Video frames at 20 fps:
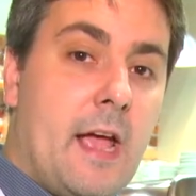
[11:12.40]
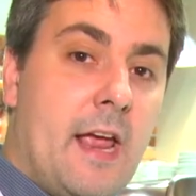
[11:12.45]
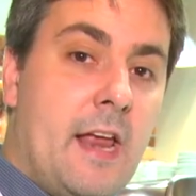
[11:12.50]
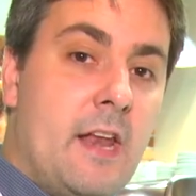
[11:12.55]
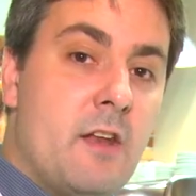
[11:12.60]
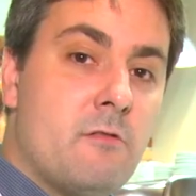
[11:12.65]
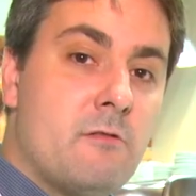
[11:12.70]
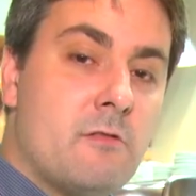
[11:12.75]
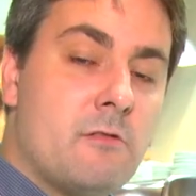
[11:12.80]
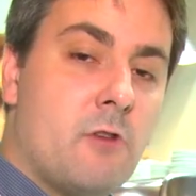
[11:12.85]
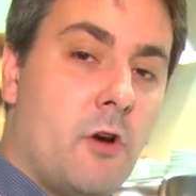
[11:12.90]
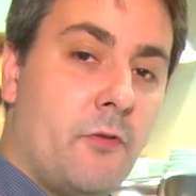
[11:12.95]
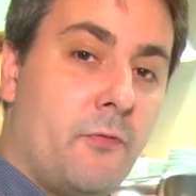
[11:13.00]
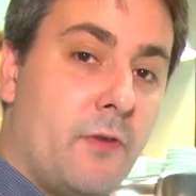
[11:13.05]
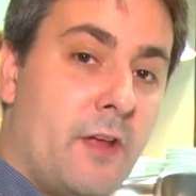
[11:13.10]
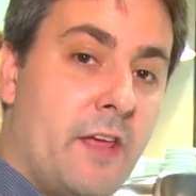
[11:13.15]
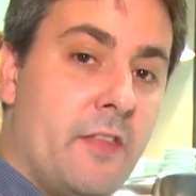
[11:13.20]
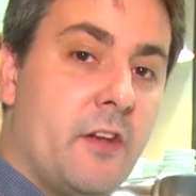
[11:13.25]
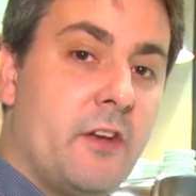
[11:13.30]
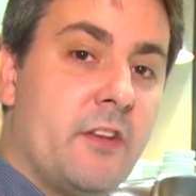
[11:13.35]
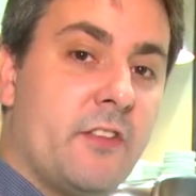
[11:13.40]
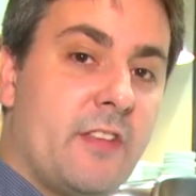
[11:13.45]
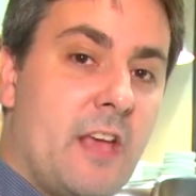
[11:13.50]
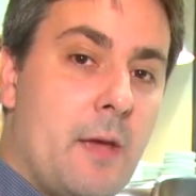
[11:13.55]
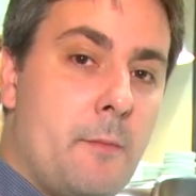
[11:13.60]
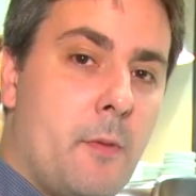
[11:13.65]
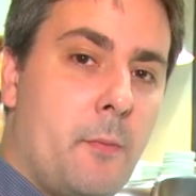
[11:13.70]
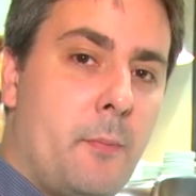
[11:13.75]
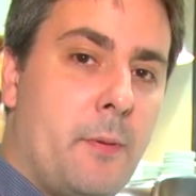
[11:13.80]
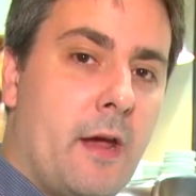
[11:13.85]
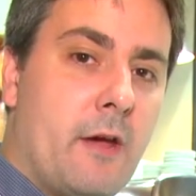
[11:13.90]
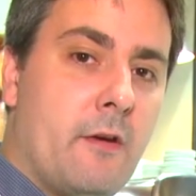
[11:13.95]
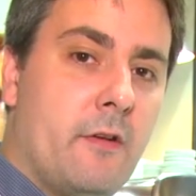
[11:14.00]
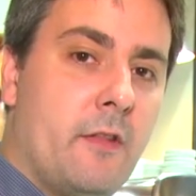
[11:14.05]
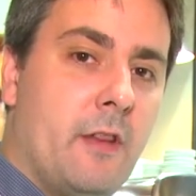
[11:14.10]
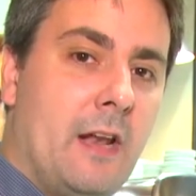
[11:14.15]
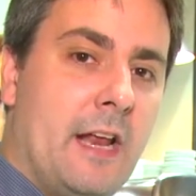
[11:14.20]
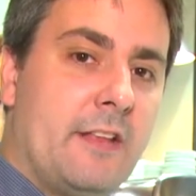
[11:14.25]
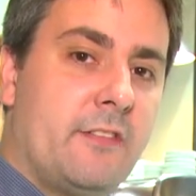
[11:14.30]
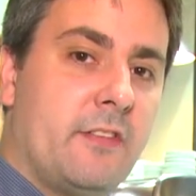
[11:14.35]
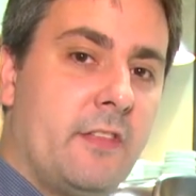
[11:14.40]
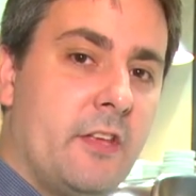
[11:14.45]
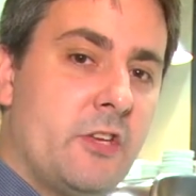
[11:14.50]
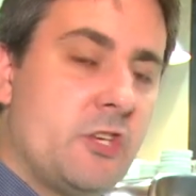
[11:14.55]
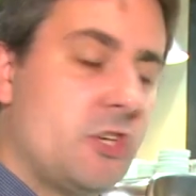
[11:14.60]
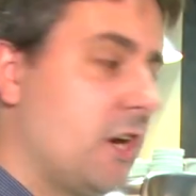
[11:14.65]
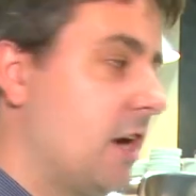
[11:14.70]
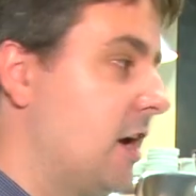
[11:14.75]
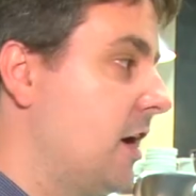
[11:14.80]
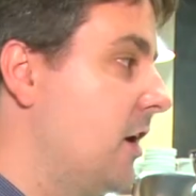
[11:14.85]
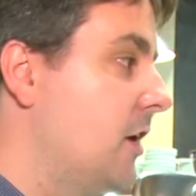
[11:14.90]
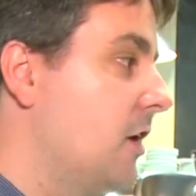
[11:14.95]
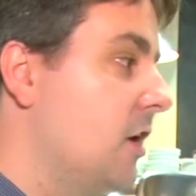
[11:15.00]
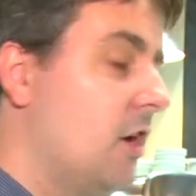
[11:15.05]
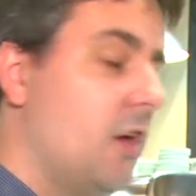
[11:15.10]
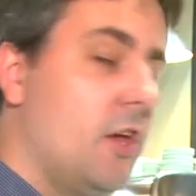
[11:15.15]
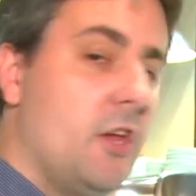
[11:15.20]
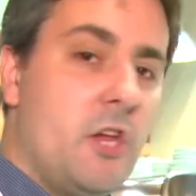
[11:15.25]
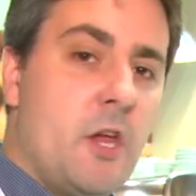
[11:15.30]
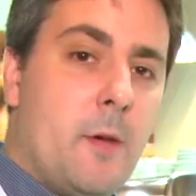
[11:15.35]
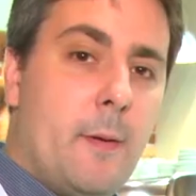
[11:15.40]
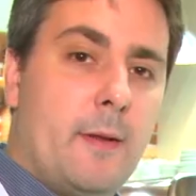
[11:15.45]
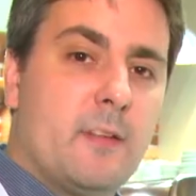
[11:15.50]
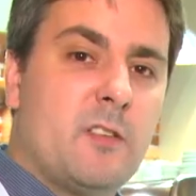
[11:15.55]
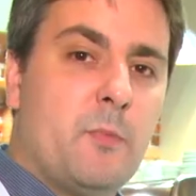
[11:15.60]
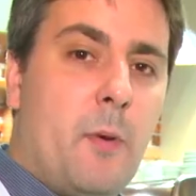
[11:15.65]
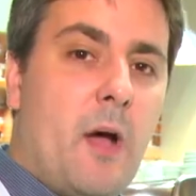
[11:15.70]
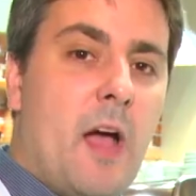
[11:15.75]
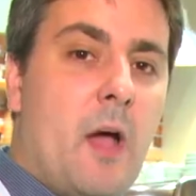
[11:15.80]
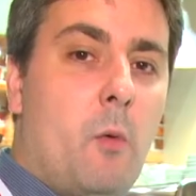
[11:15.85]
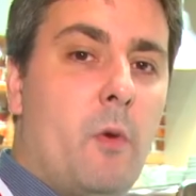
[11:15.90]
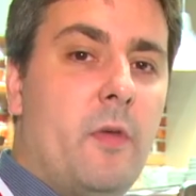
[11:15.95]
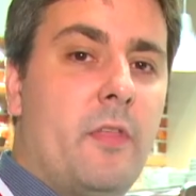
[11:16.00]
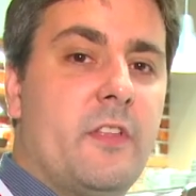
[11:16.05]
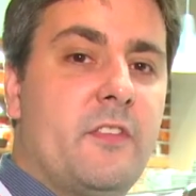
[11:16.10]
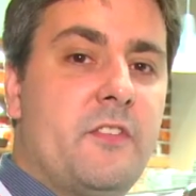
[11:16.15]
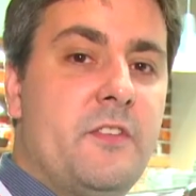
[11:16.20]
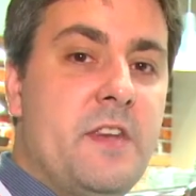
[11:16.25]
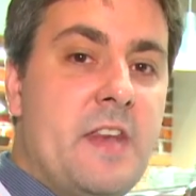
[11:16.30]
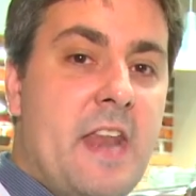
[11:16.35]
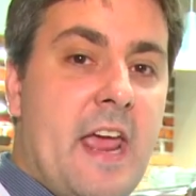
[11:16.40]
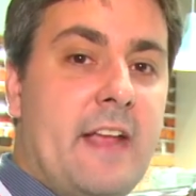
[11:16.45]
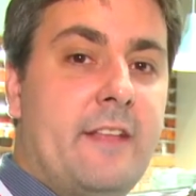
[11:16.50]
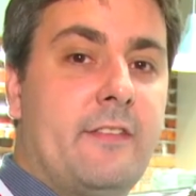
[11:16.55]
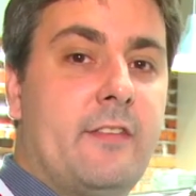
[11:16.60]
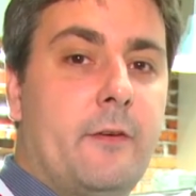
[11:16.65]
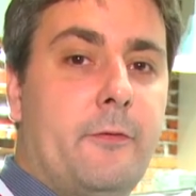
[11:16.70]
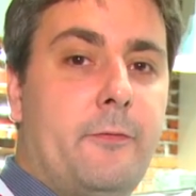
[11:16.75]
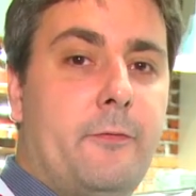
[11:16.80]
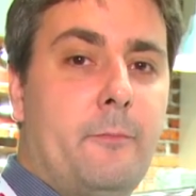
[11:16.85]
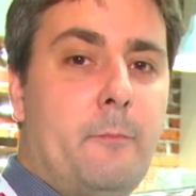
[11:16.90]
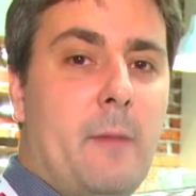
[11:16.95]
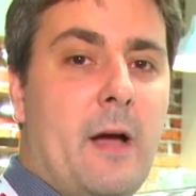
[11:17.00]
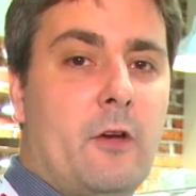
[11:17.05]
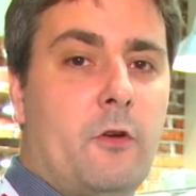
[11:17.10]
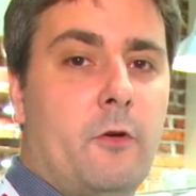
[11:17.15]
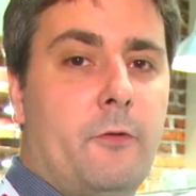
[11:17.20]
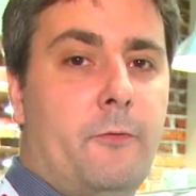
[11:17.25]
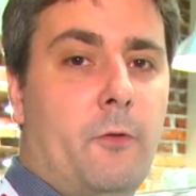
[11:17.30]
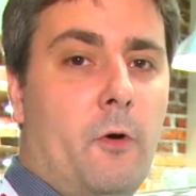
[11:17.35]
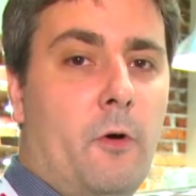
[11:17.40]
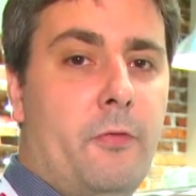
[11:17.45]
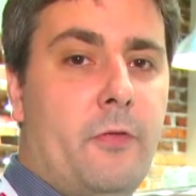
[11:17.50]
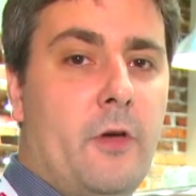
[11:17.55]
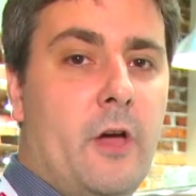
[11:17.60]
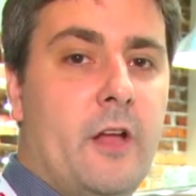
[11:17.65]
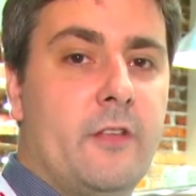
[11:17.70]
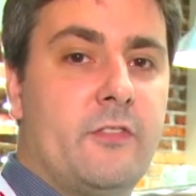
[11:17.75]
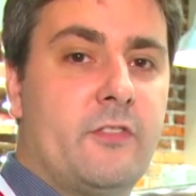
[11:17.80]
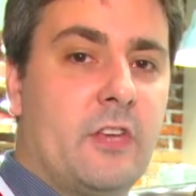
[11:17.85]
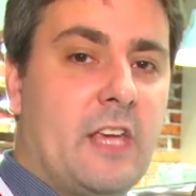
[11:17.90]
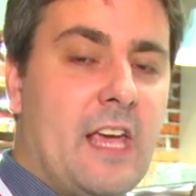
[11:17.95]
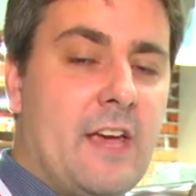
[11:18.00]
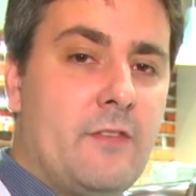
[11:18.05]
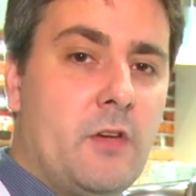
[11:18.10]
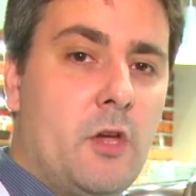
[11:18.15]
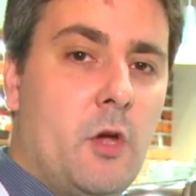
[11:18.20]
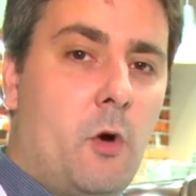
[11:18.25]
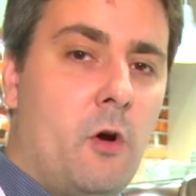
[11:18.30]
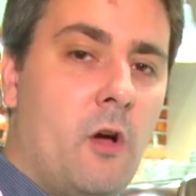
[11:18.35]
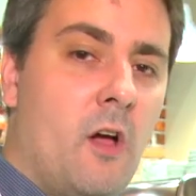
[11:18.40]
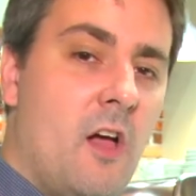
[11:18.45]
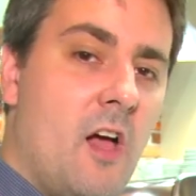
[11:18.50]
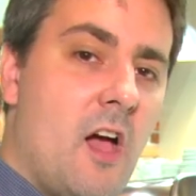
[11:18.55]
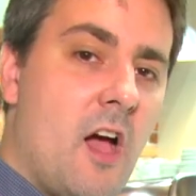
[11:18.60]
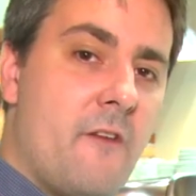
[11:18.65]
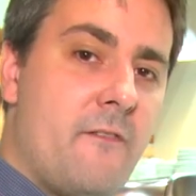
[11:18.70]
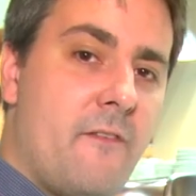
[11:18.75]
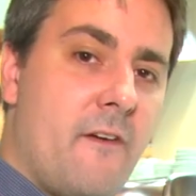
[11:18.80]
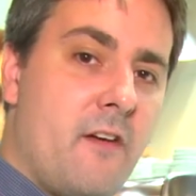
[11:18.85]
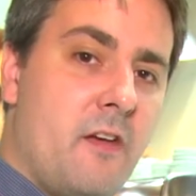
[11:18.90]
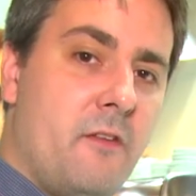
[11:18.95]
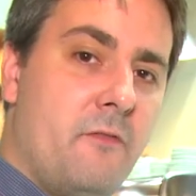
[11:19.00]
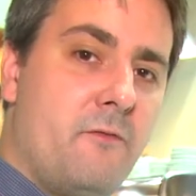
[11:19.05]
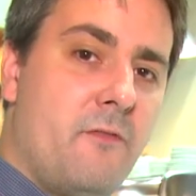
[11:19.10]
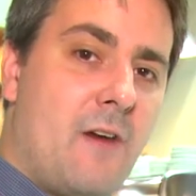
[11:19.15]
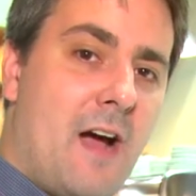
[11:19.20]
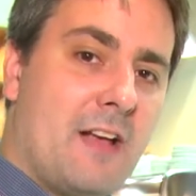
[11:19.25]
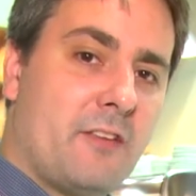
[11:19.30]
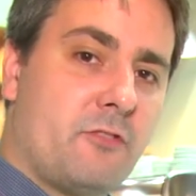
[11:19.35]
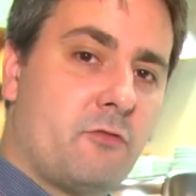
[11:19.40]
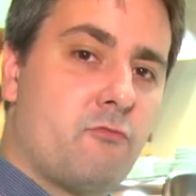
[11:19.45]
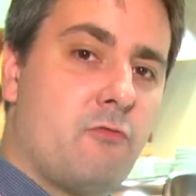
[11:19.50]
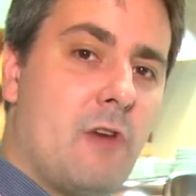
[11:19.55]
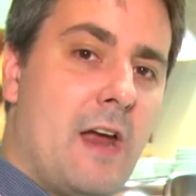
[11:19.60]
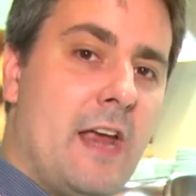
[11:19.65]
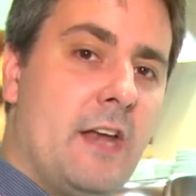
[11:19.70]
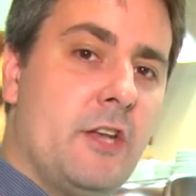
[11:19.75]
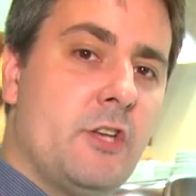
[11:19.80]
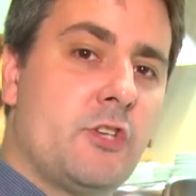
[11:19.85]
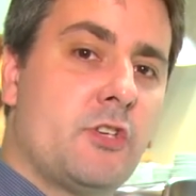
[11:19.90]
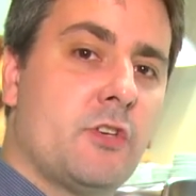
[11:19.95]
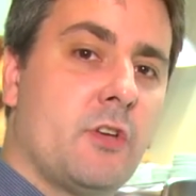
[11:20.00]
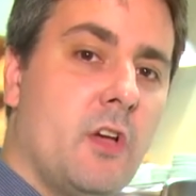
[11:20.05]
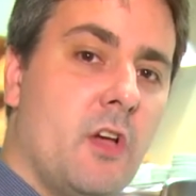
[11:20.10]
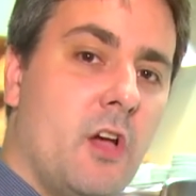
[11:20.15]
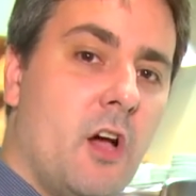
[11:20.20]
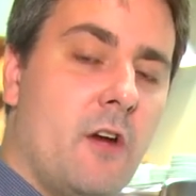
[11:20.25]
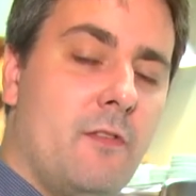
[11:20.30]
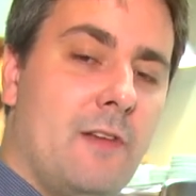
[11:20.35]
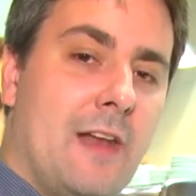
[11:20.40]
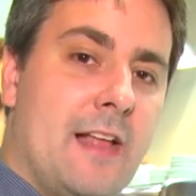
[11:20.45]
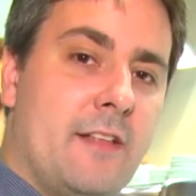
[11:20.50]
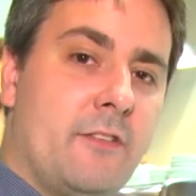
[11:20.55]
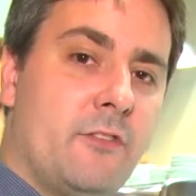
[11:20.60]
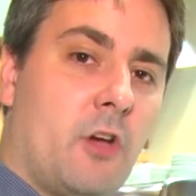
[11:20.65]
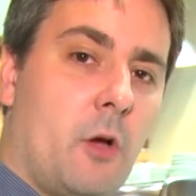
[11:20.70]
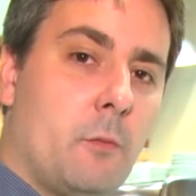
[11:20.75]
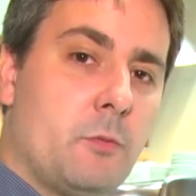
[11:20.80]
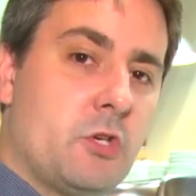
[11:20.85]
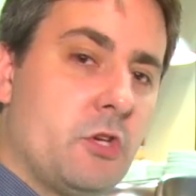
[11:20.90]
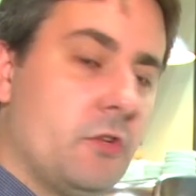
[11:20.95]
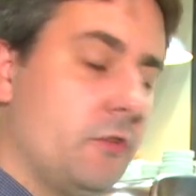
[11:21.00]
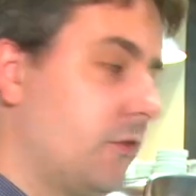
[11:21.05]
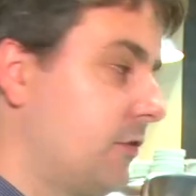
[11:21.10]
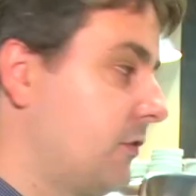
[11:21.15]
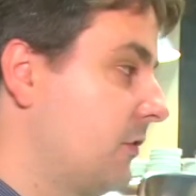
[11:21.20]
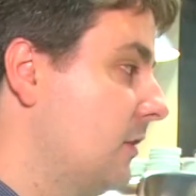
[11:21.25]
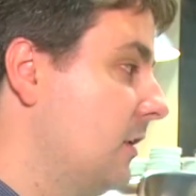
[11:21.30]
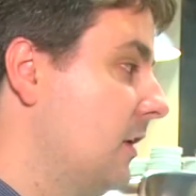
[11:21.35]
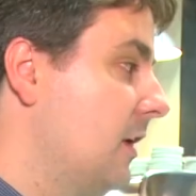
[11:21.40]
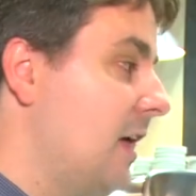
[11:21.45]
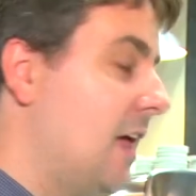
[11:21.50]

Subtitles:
Roughly in the December period later this year, you'll be able to buy it with its native micro four thirds, so giving you a very vast range of lens options.